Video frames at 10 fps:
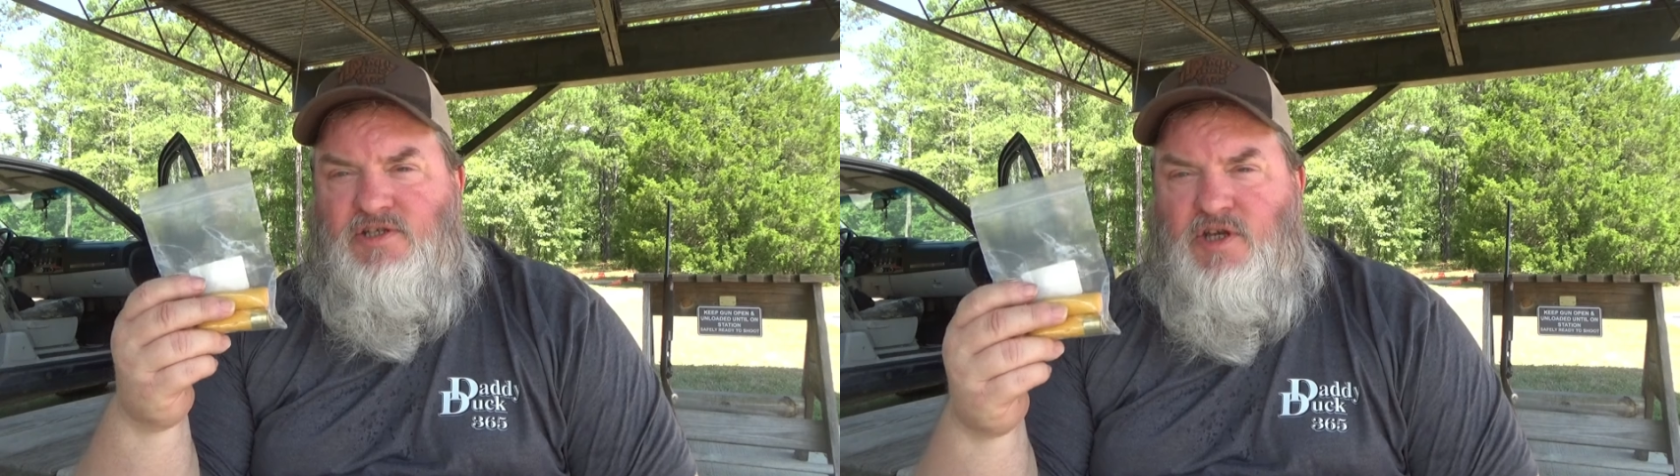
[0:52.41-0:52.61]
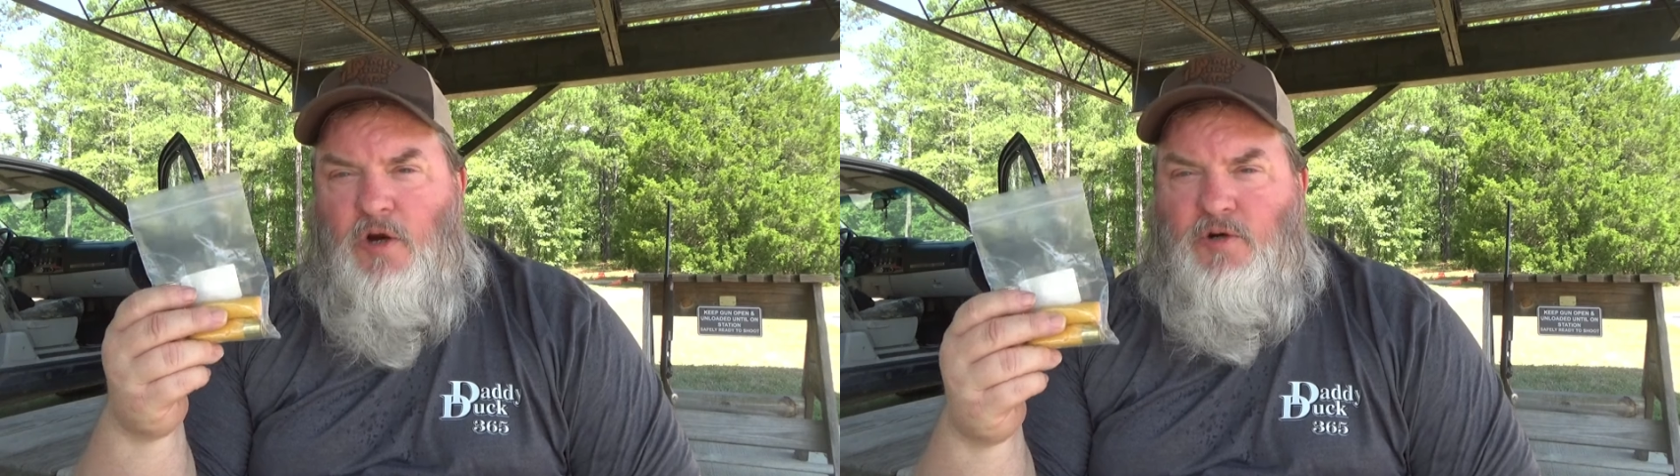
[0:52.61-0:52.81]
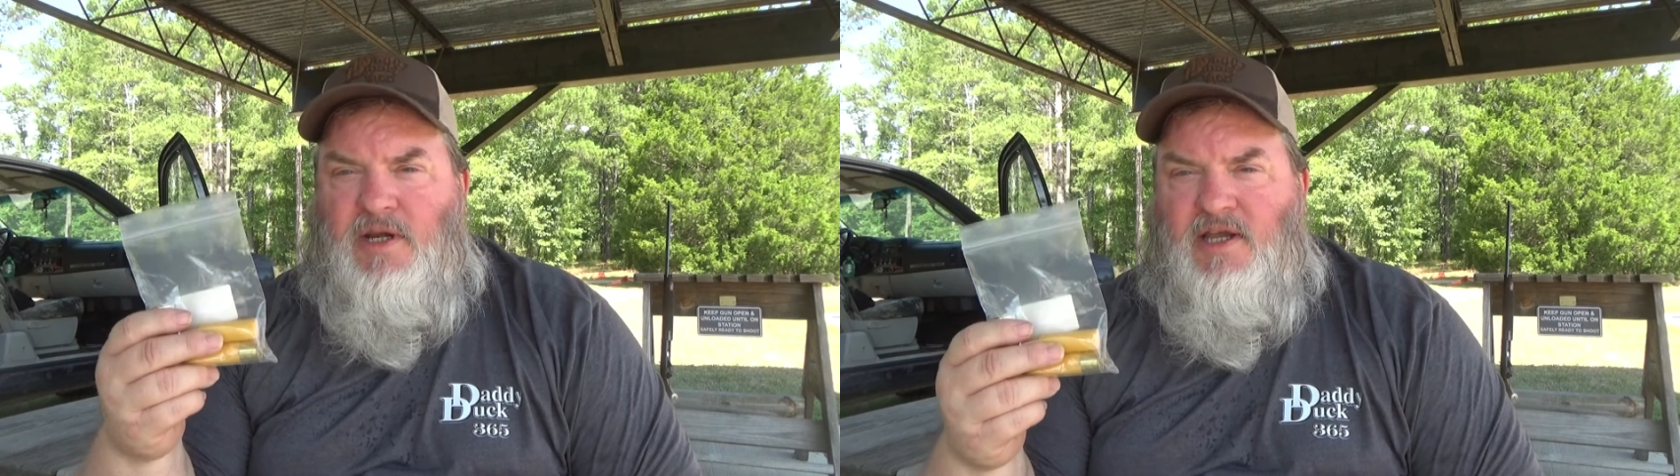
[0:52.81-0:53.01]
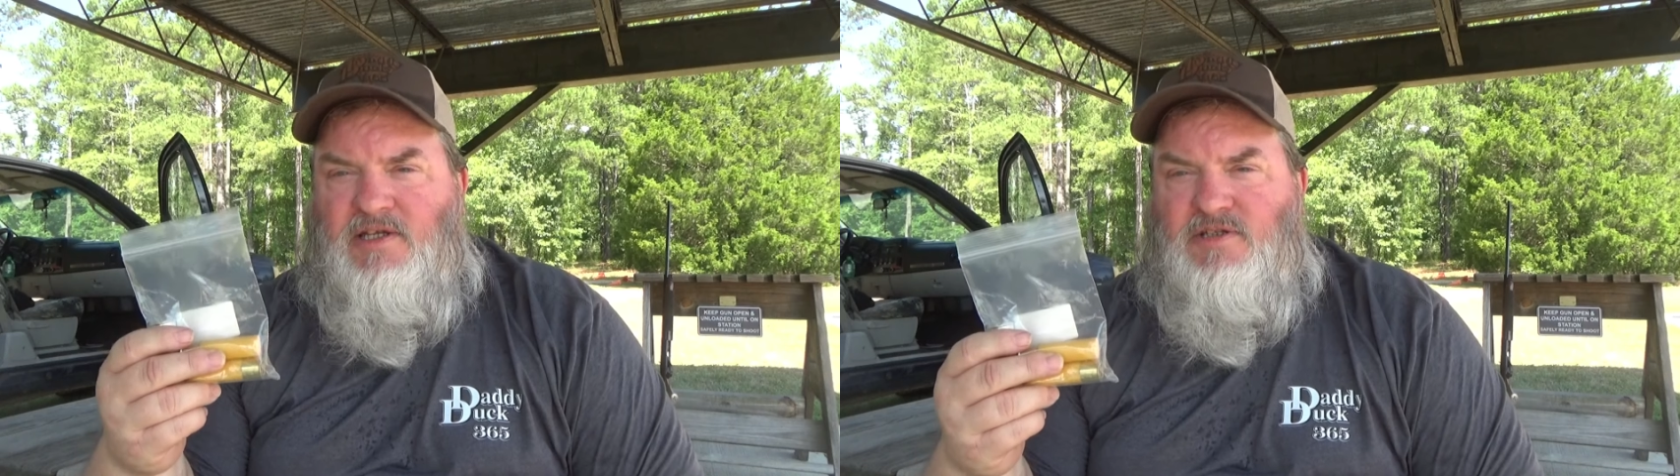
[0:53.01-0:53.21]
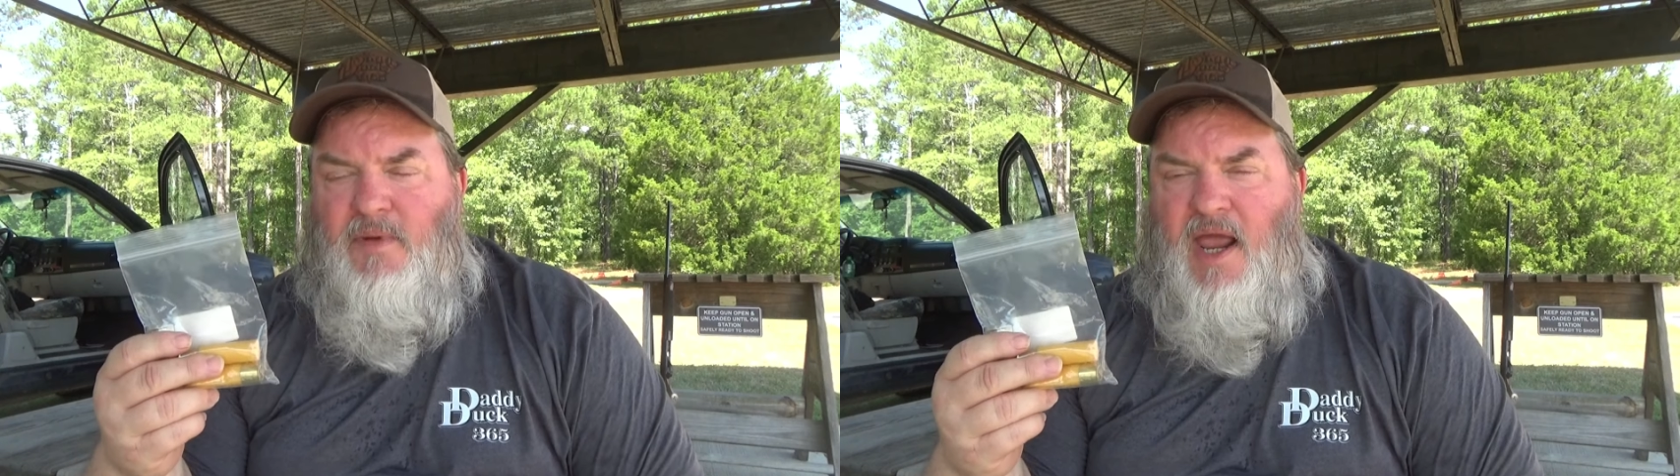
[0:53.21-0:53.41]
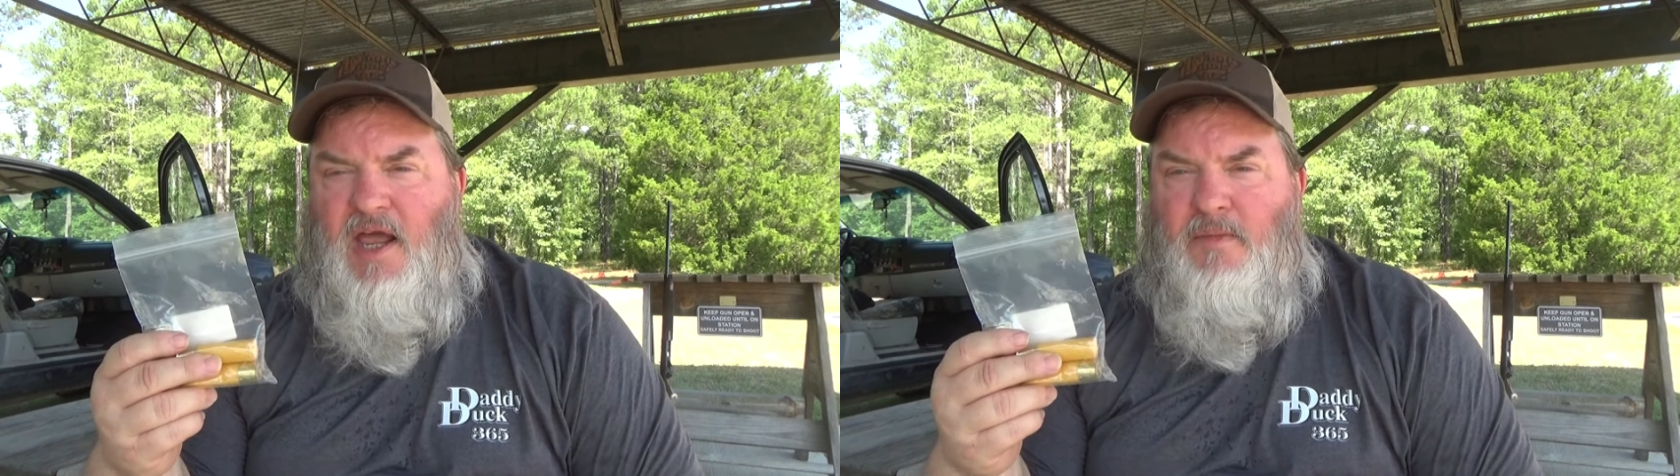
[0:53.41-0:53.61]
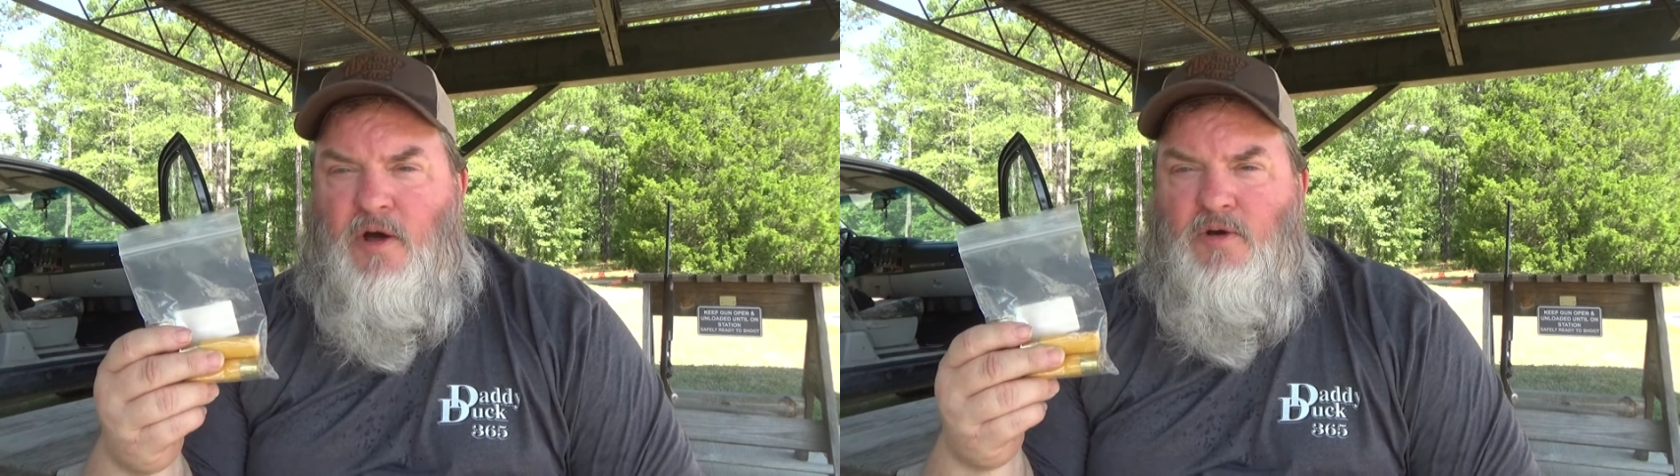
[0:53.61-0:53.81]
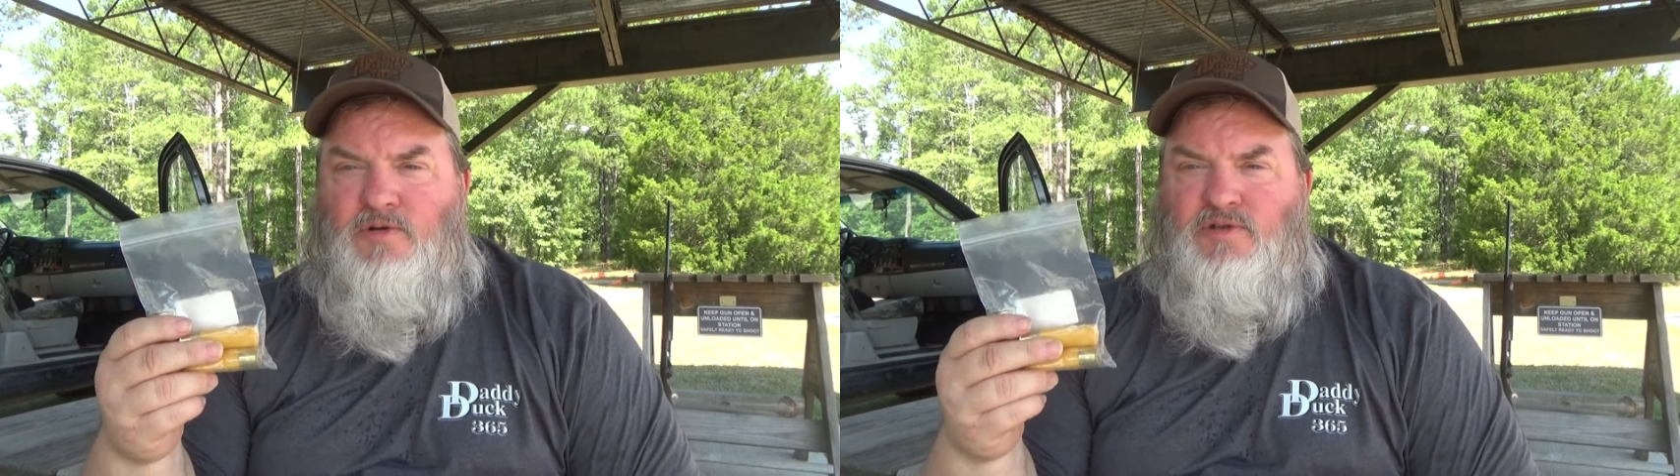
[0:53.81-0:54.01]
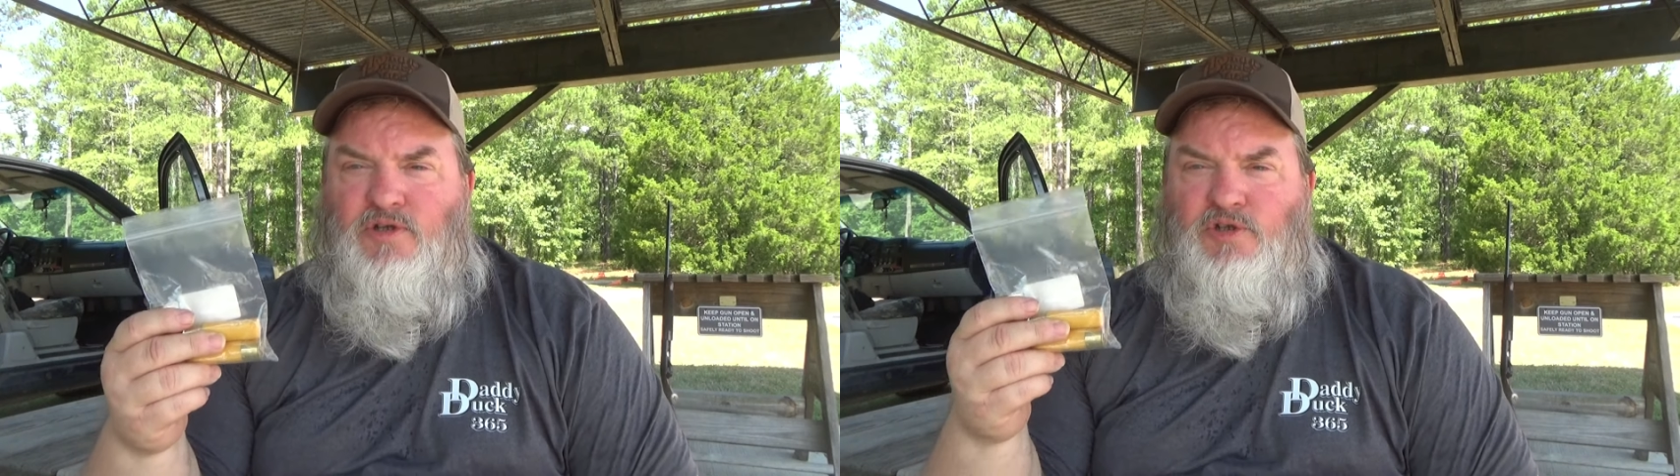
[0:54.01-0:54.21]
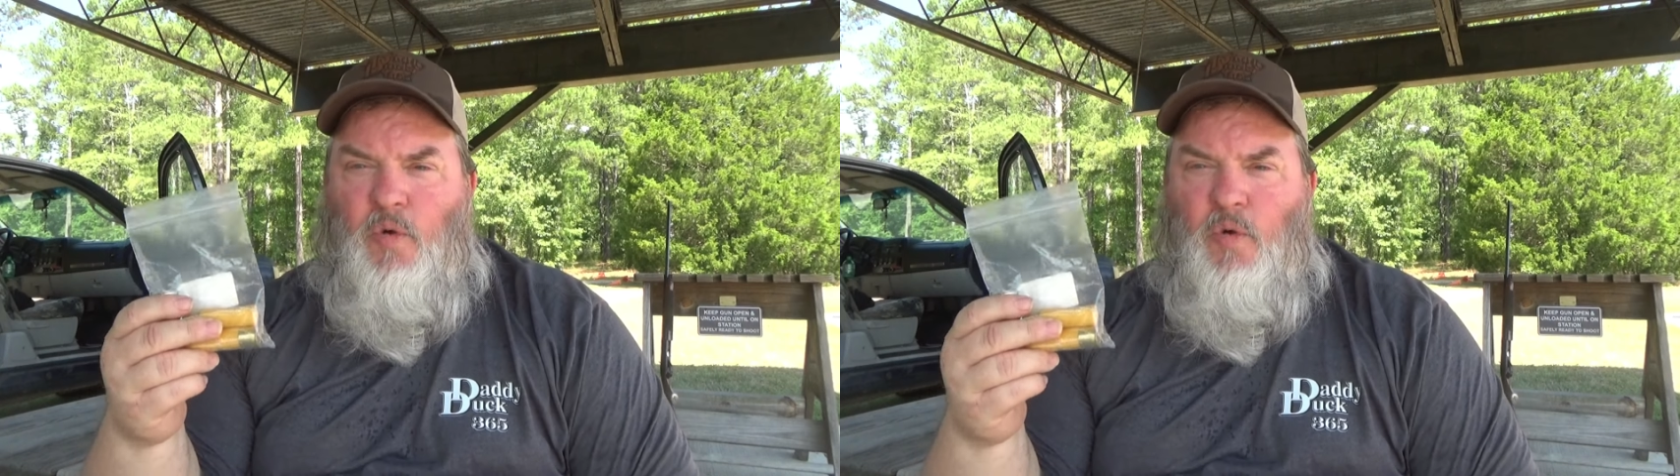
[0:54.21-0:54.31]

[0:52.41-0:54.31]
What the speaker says: Salt Creek Custom Ammo's